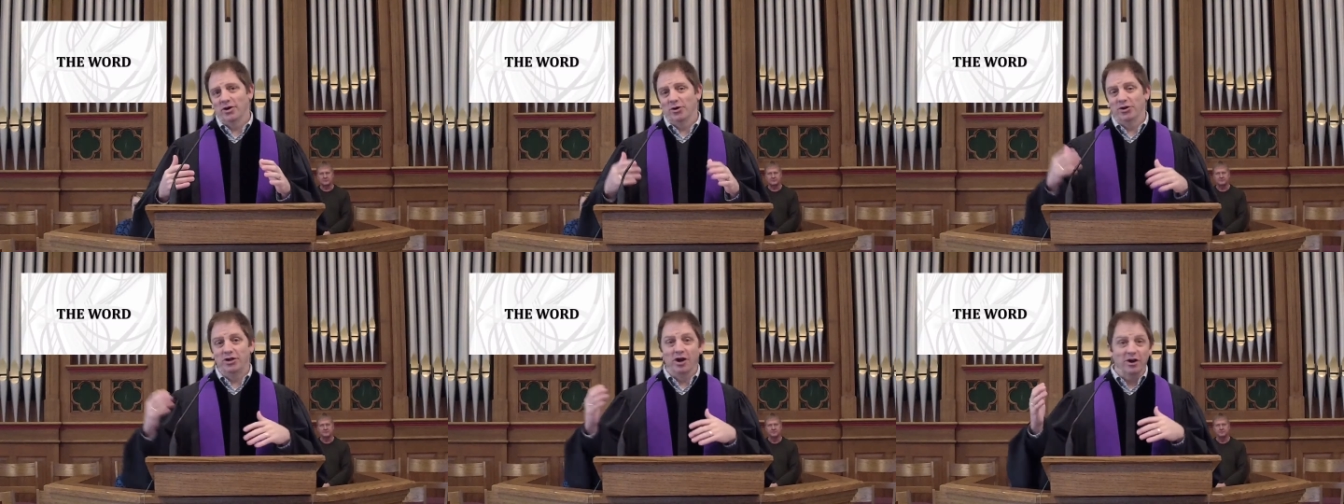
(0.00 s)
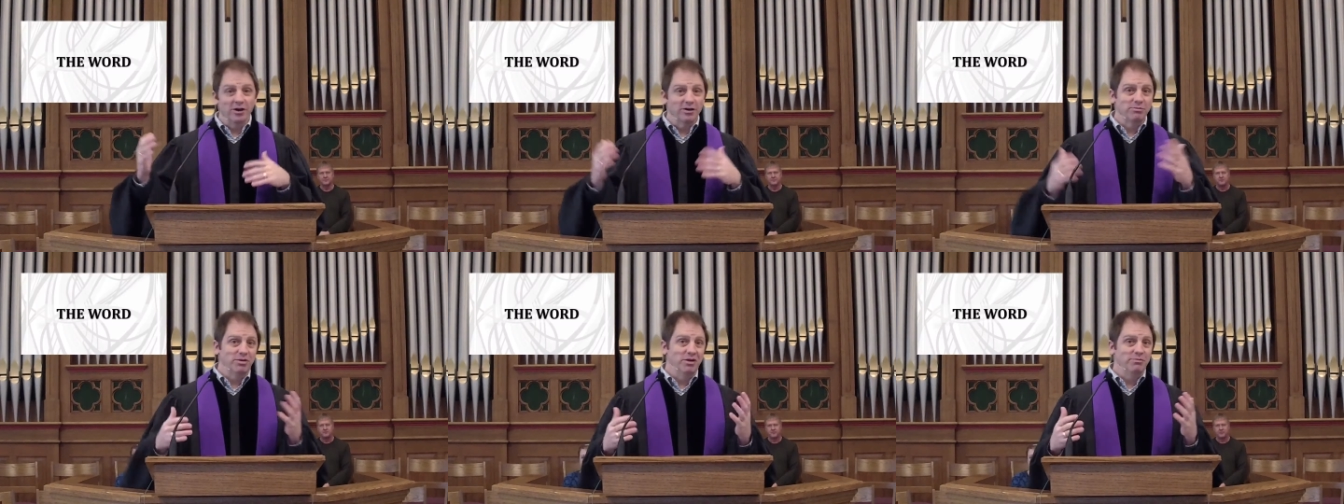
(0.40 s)
or
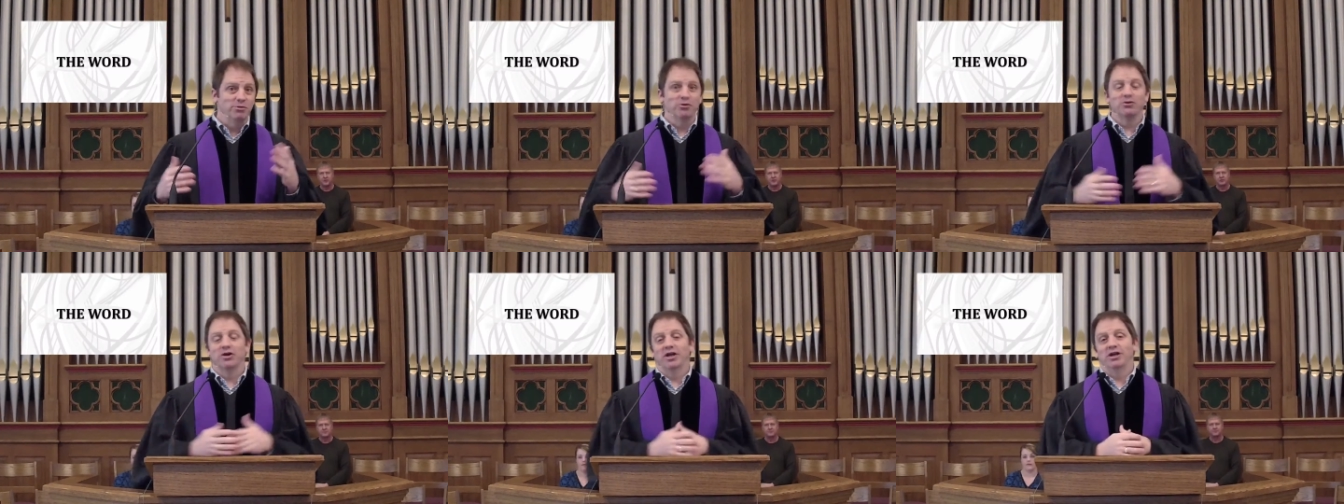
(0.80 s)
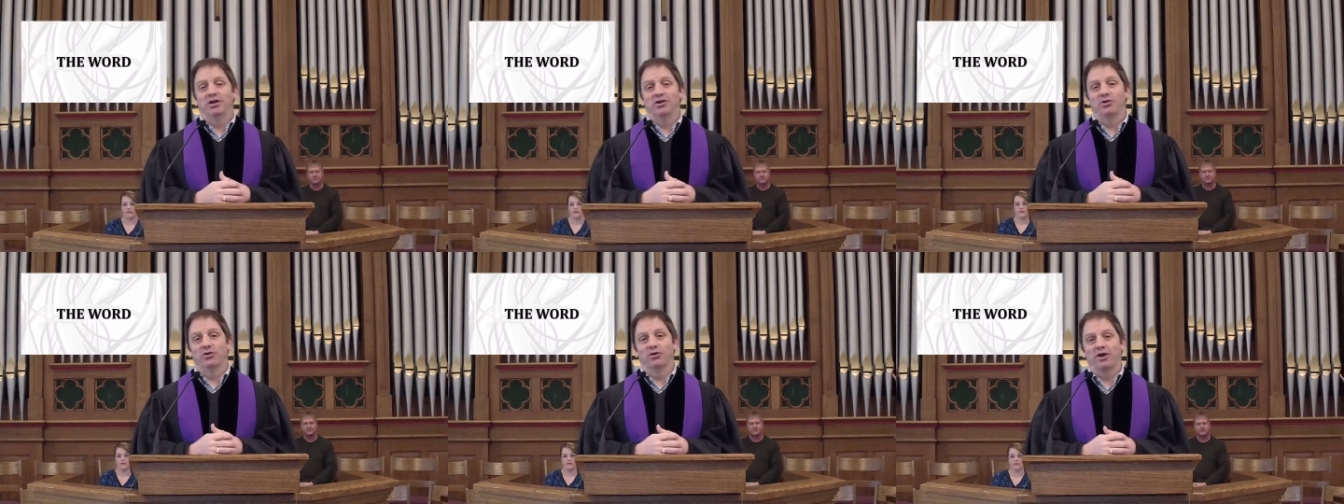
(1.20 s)
young people in
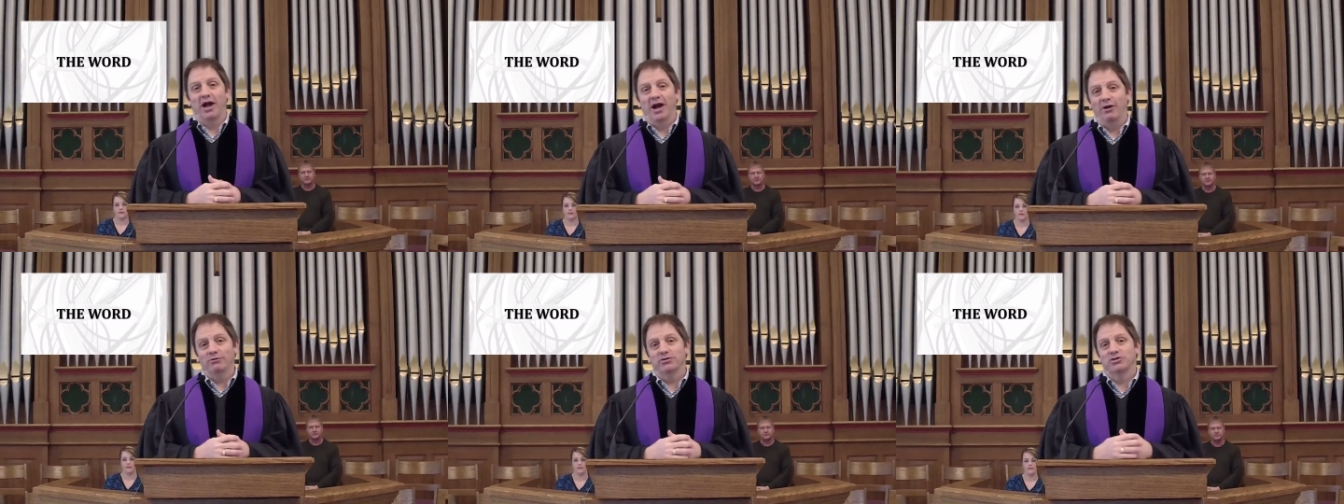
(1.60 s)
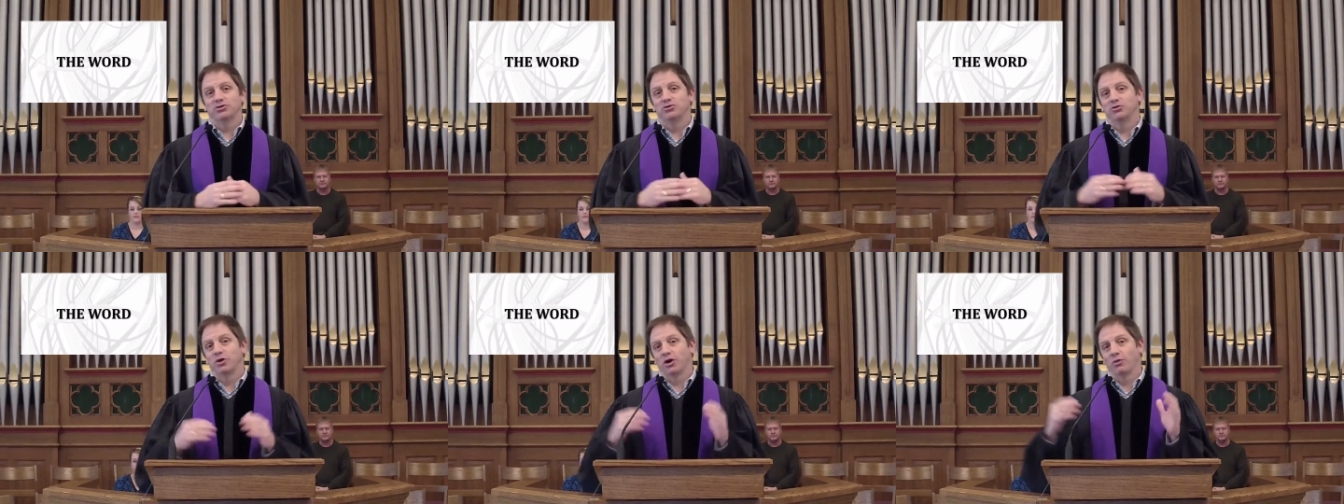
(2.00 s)
your house
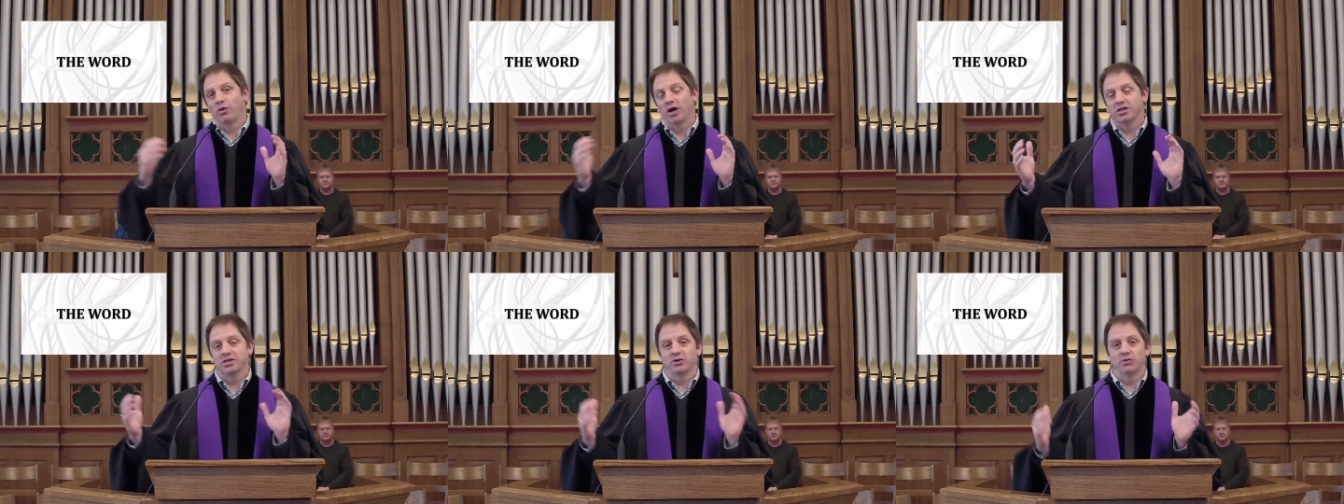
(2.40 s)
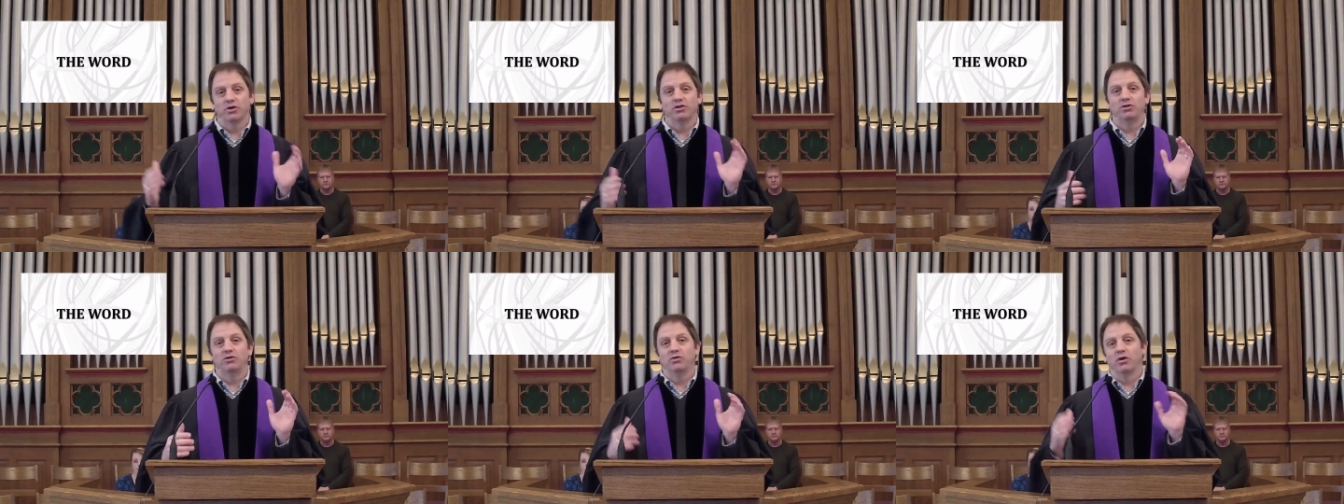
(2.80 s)
who are watching
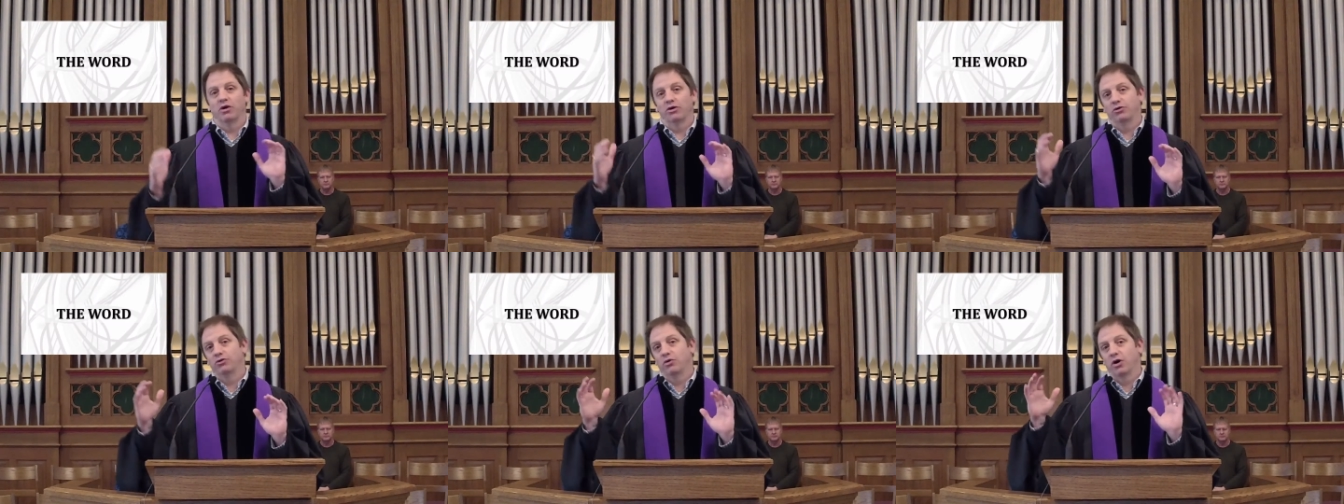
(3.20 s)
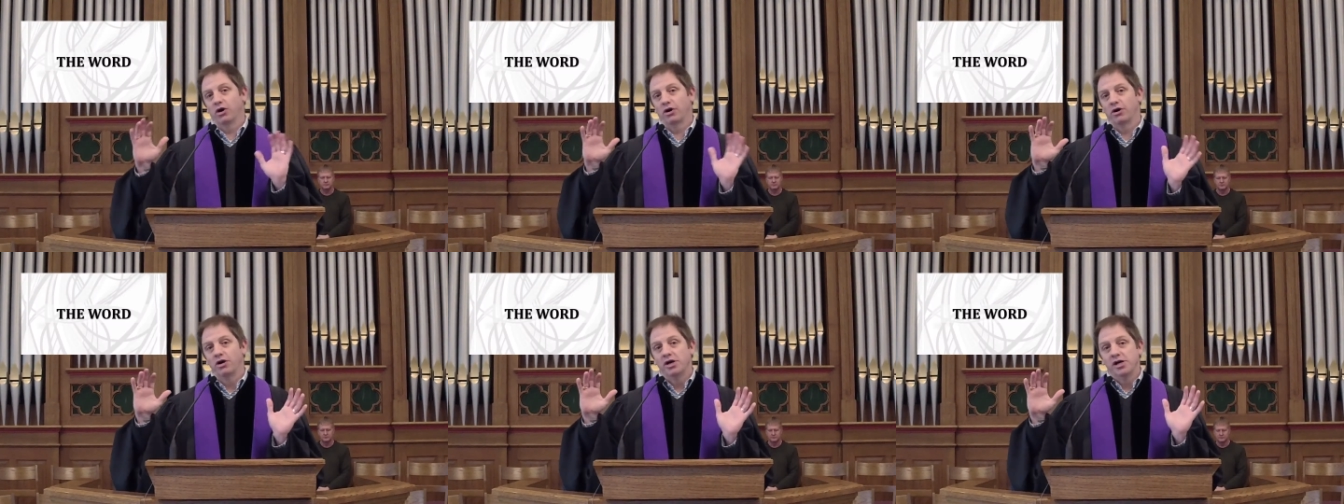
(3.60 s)
with you or who
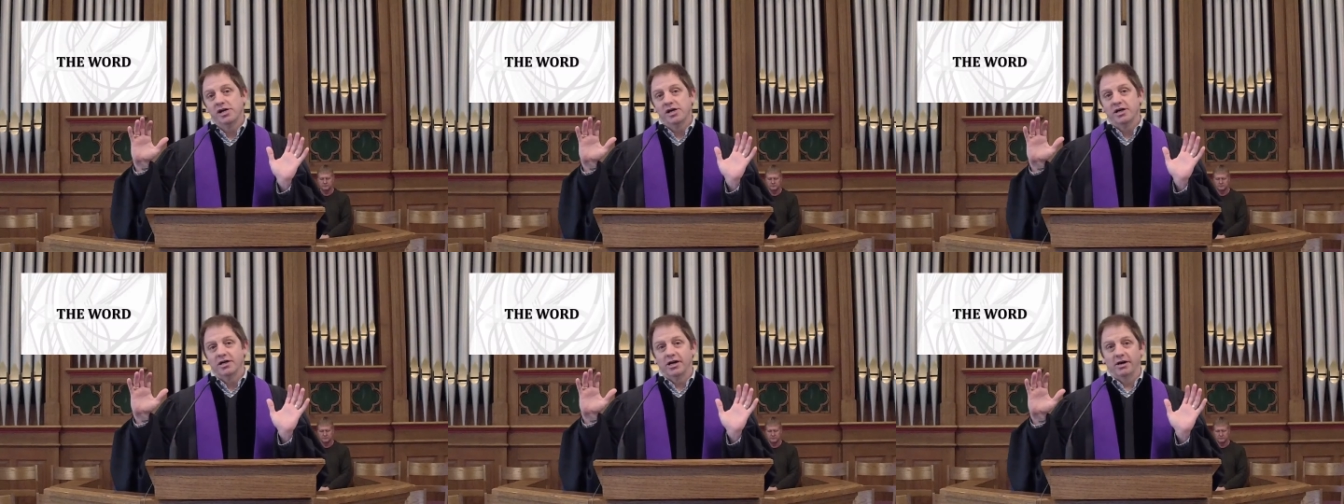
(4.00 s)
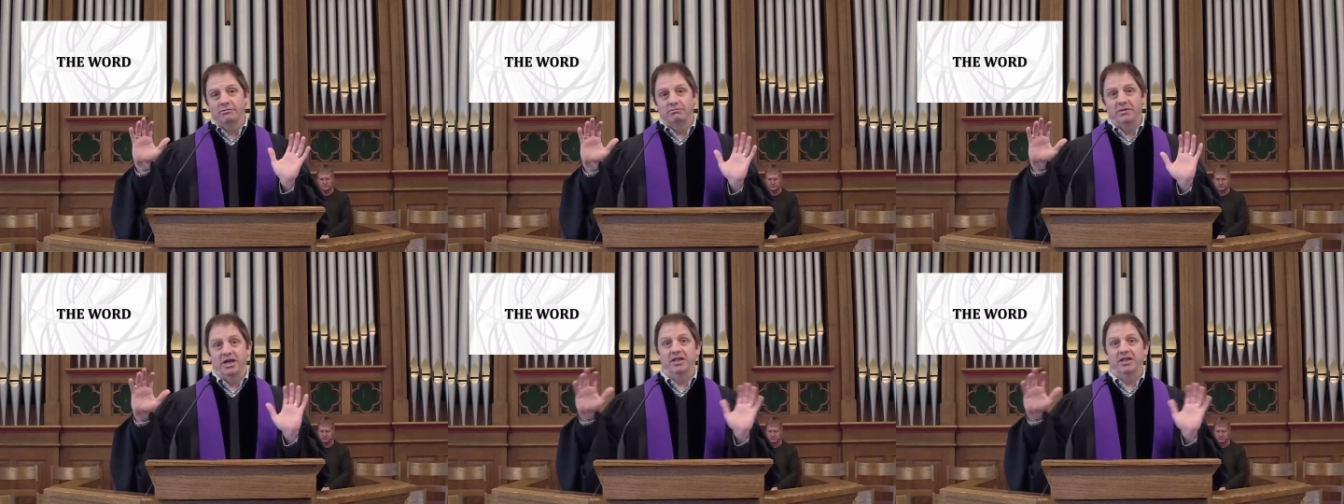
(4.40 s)
are um,